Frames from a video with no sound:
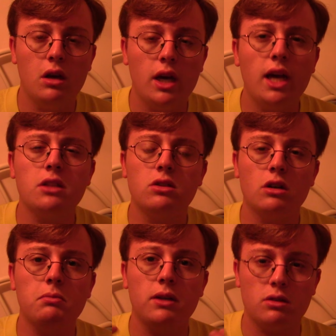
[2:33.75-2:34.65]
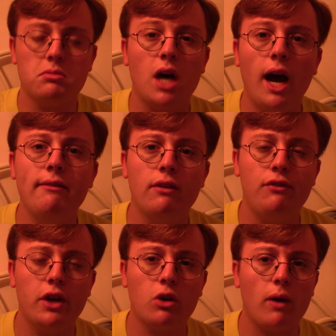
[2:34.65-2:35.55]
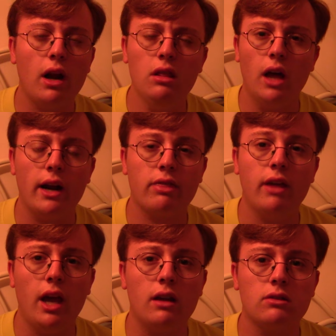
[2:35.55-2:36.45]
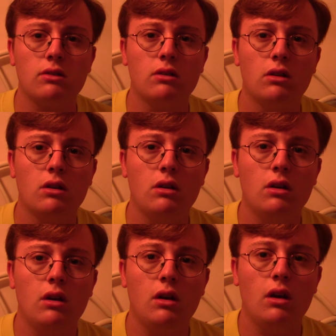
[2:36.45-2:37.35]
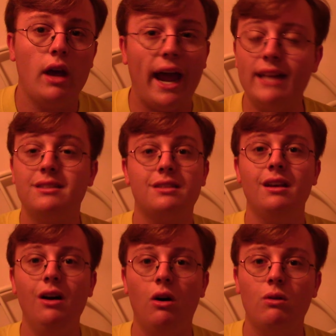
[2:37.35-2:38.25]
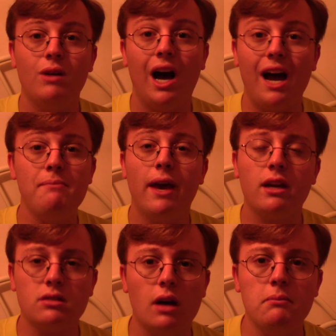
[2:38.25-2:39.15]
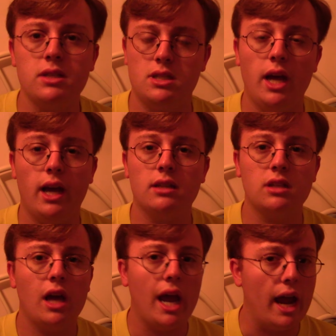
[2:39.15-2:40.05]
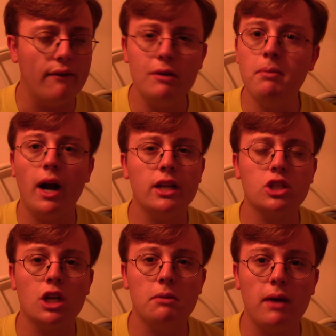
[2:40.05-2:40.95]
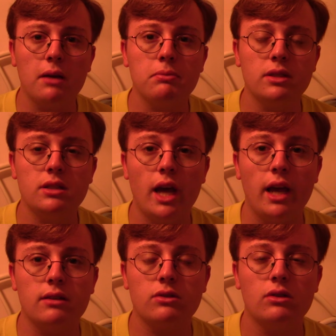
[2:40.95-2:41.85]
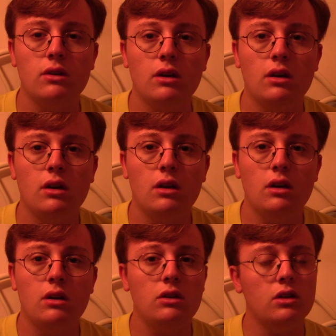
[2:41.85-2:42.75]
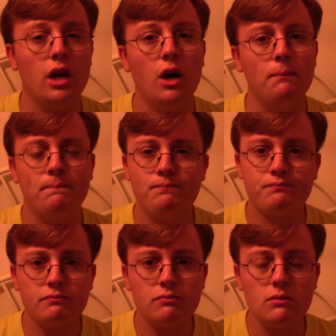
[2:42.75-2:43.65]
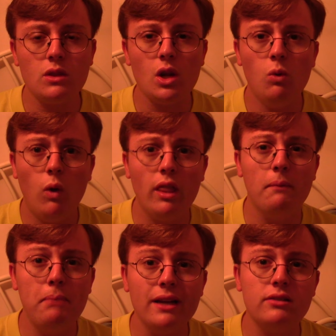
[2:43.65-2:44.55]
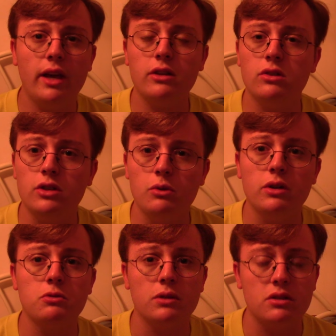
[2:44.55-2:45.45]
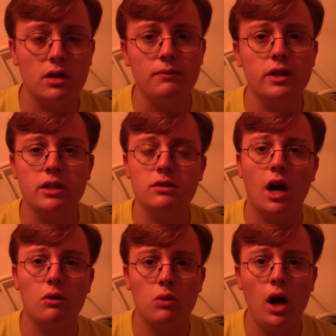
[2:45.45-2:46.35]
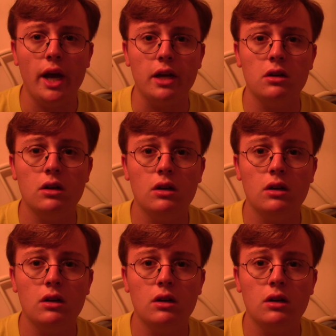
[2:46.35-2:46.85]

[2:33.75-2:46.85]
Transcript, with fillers: It took me some time to figure out a lot of things. And still, I make some mistakes. Everybody's going to make mistakes. You know, one of the best things to do is when something is not right,